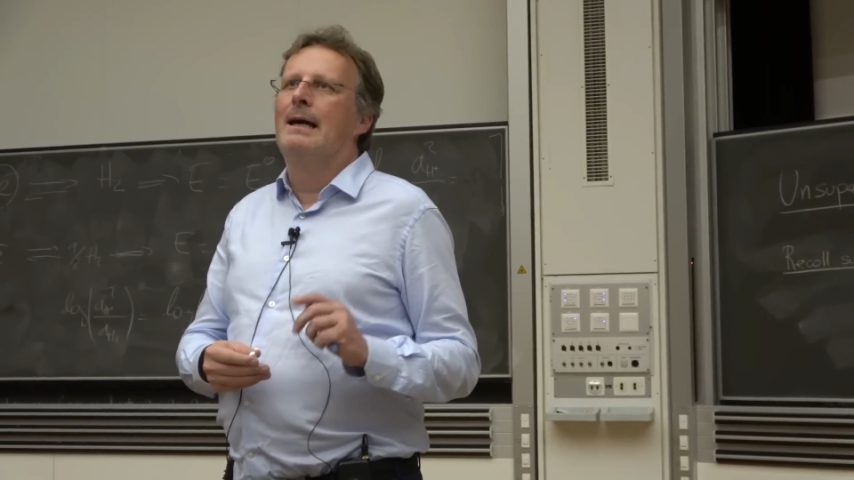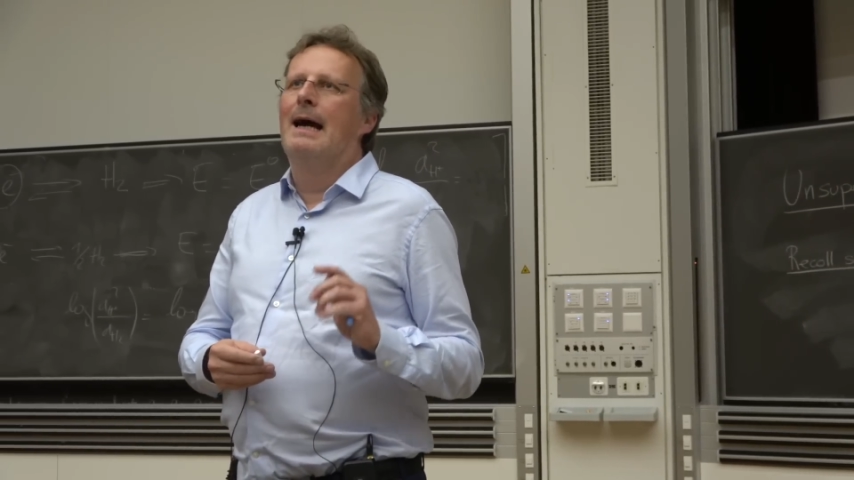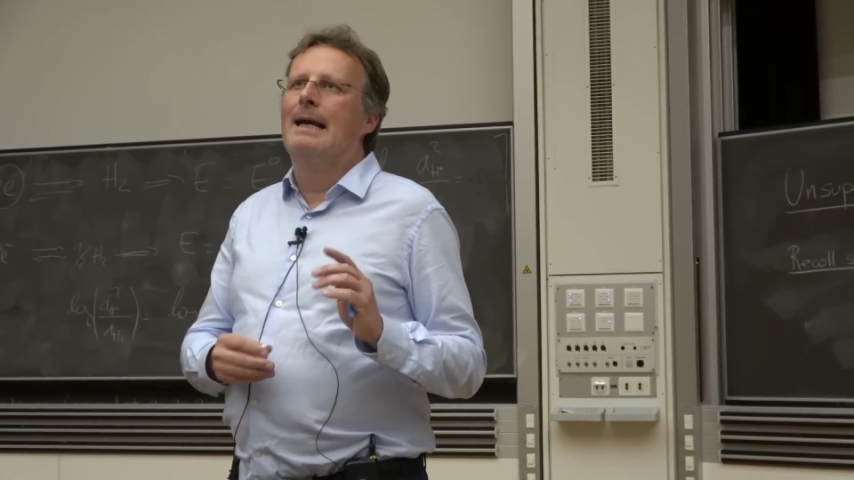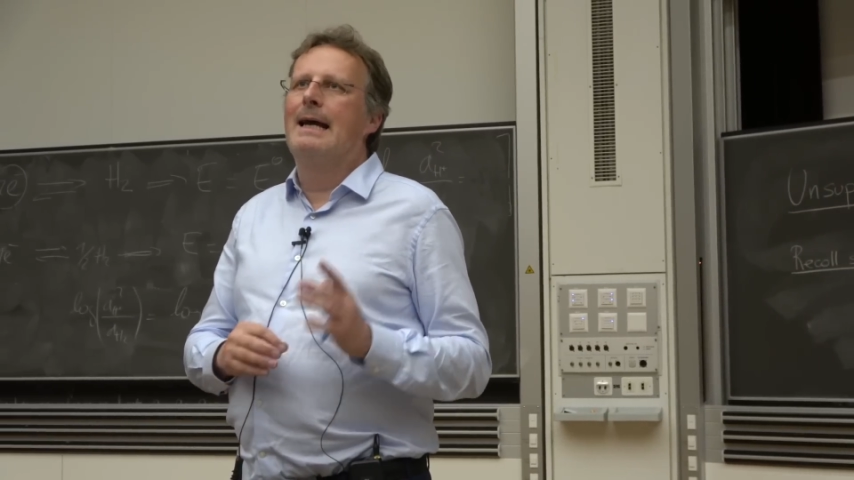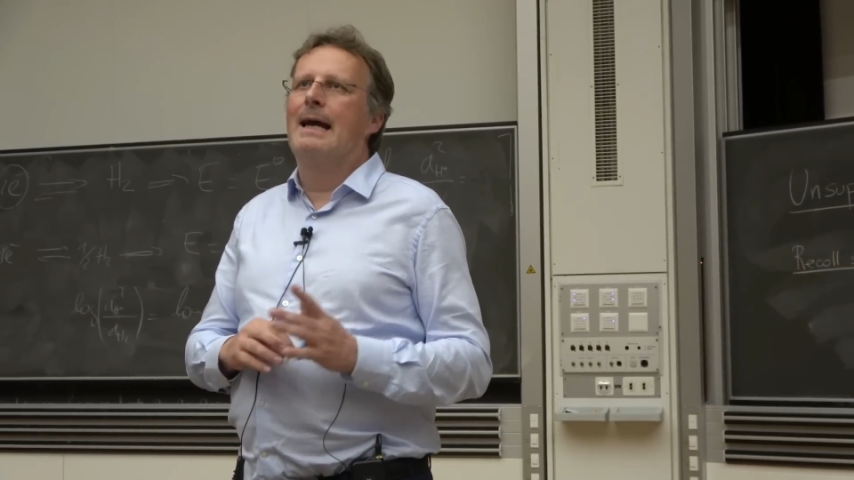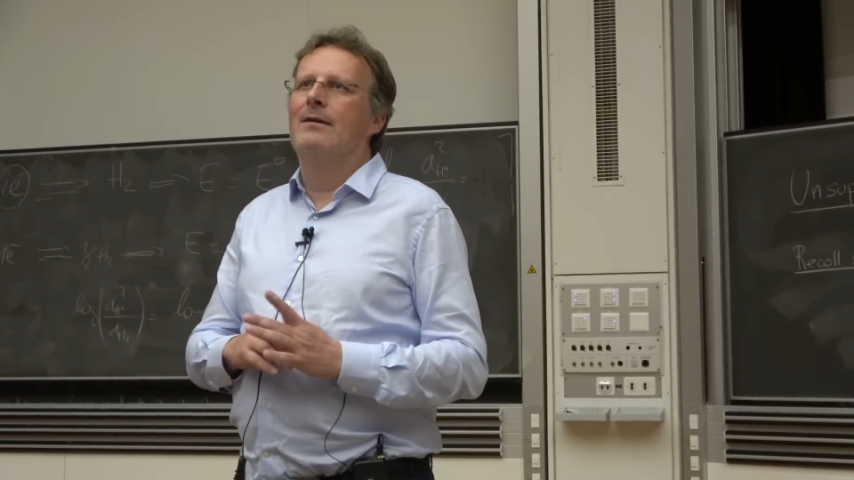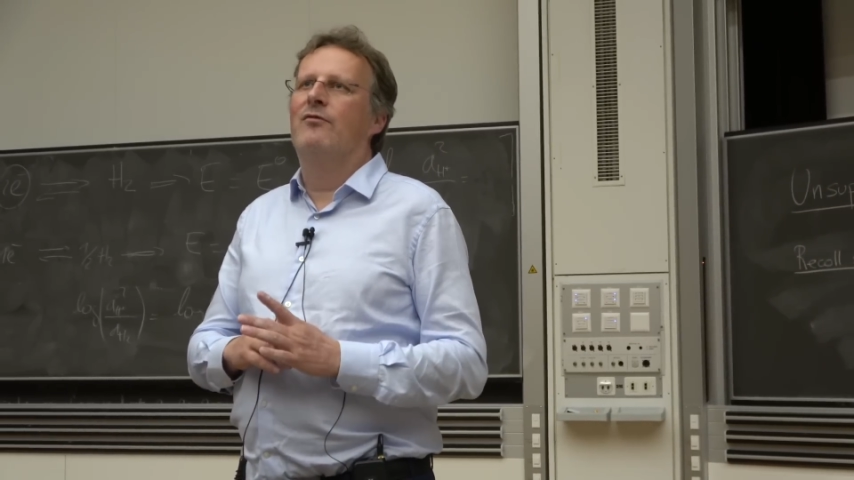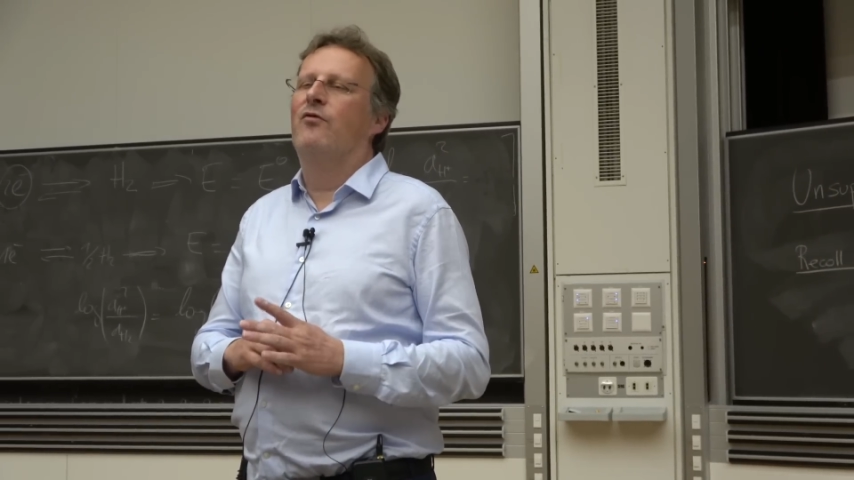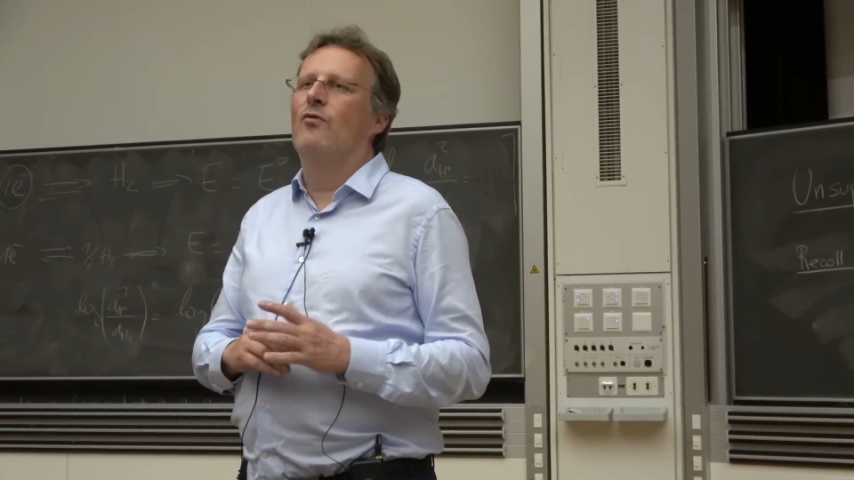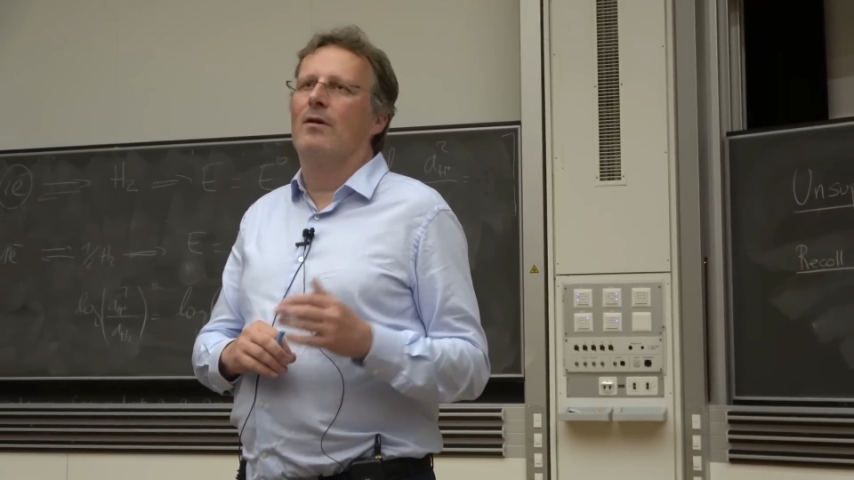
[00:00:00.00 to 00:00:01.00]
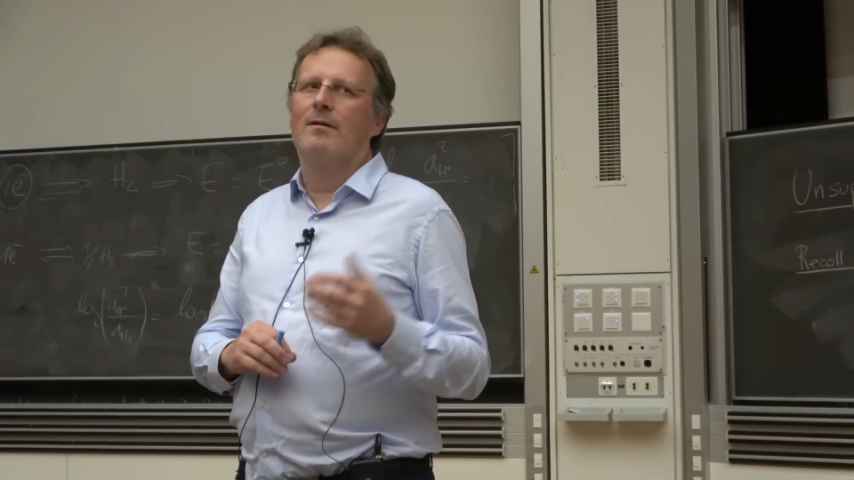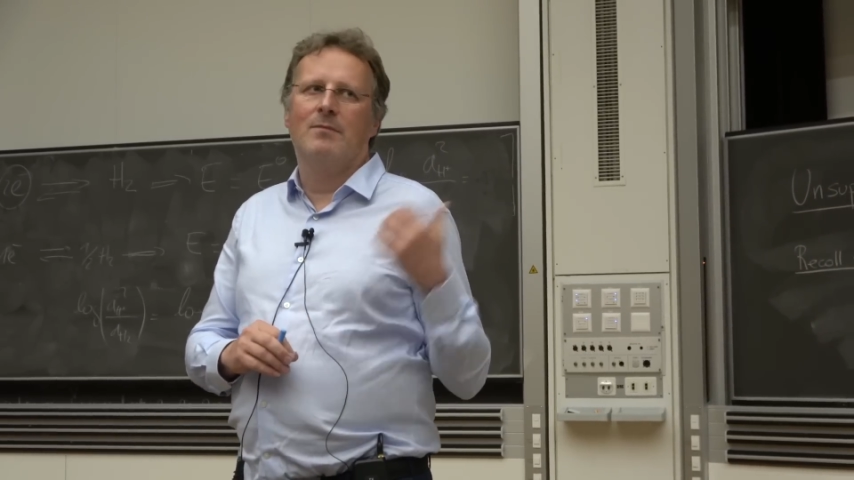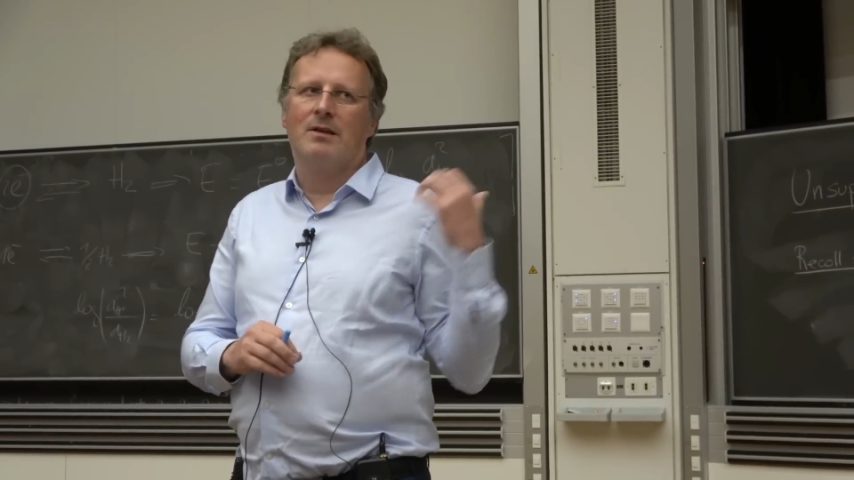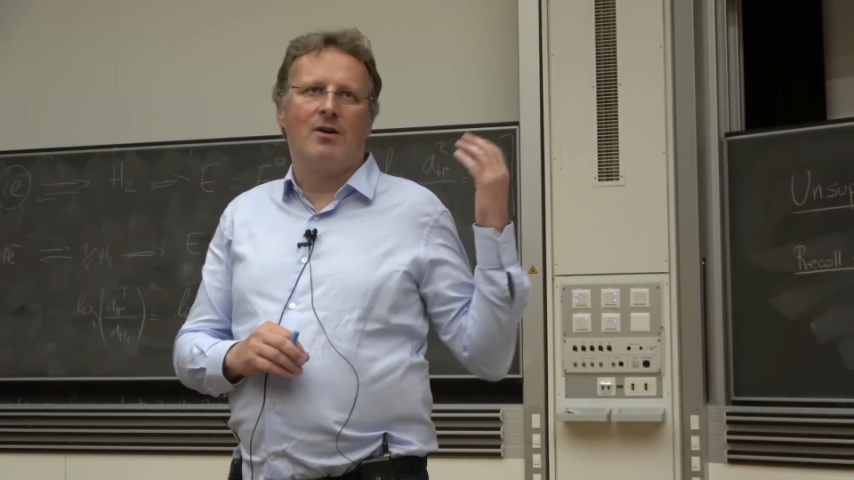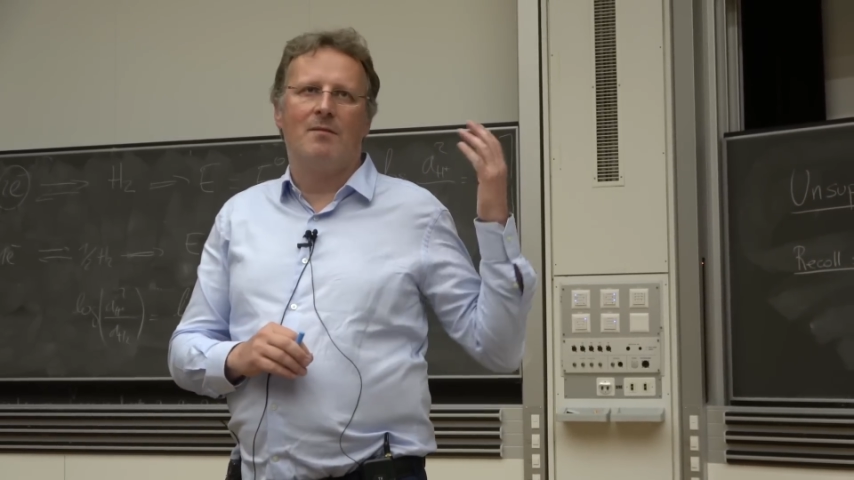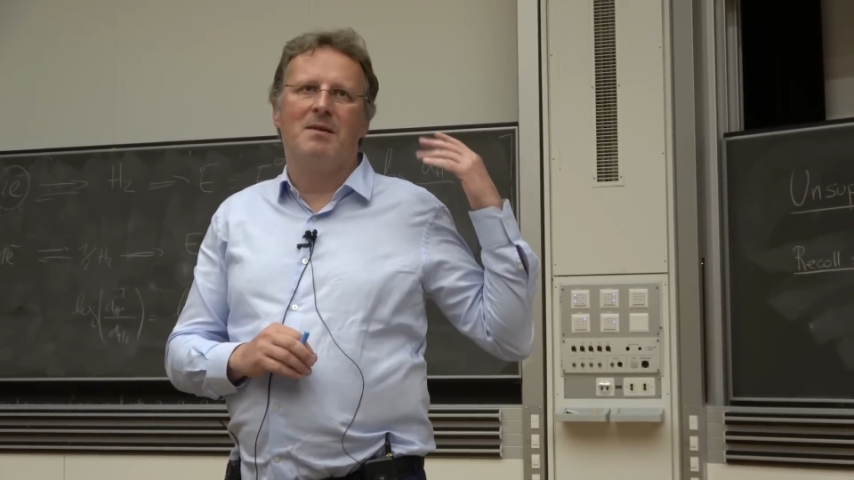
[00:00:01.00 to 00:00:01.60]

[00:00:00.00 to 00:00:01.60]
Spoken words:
and then we'll talk